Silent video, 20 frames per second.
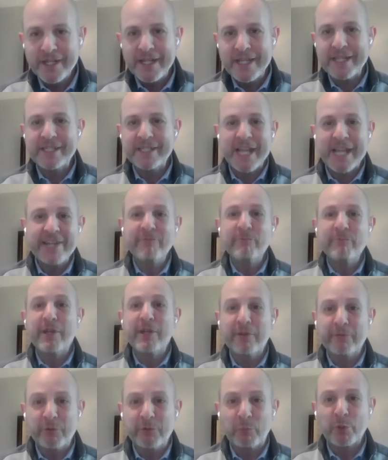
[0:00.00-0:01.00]
is not even
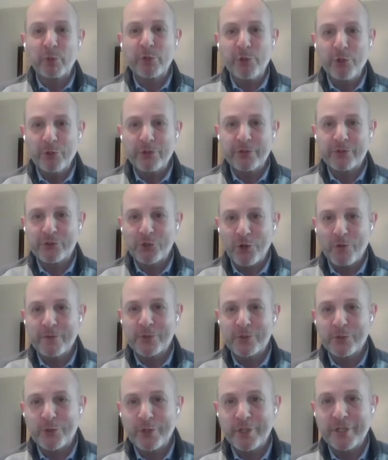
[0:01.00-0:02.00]
being able to procure the
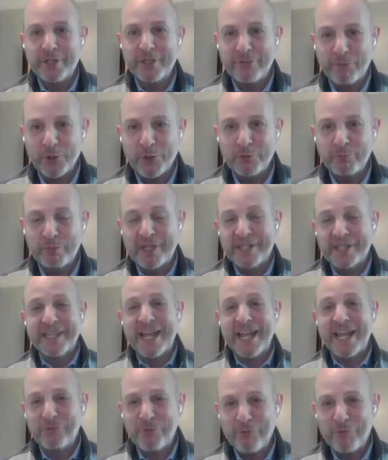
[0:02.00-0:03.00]
service or good in the first place. And
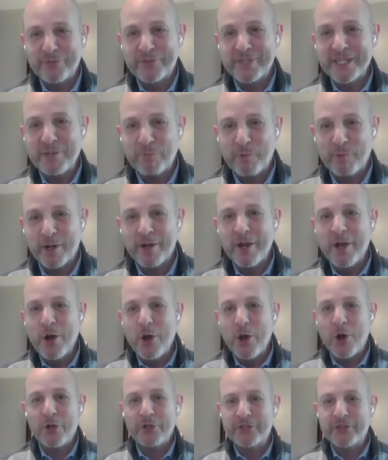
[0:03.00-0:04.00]
that's what we've seen, where
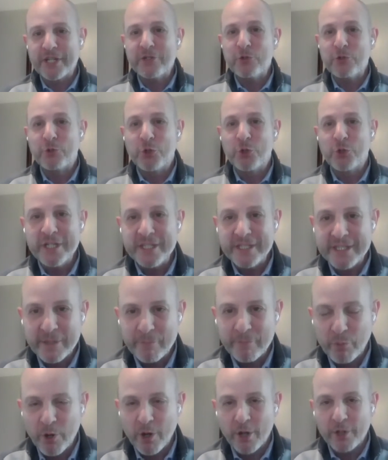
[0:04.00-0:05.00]
all of a sudden you couldn't
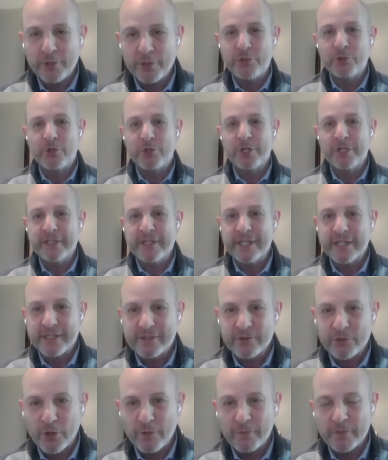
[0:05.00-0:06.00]
get parts, you couldn't get
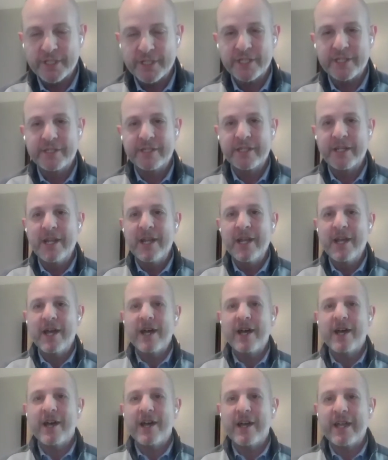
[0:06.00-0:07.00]
services,
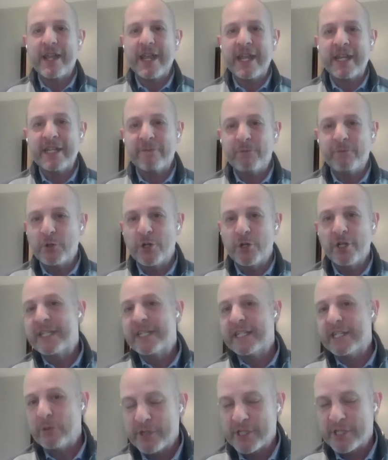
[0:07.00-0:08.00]
and if you could
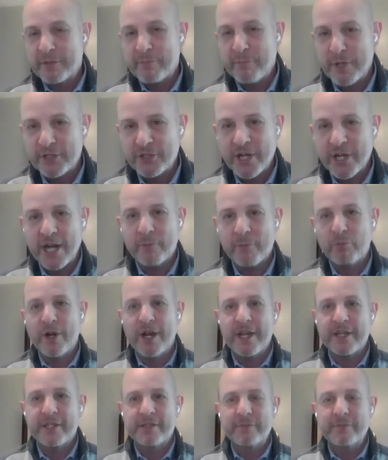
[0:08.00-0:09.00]
get it, was a much higher
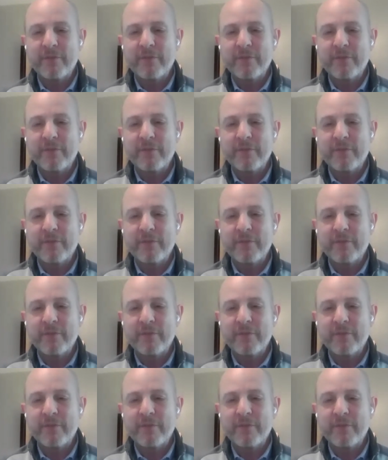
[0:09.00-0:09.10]
price.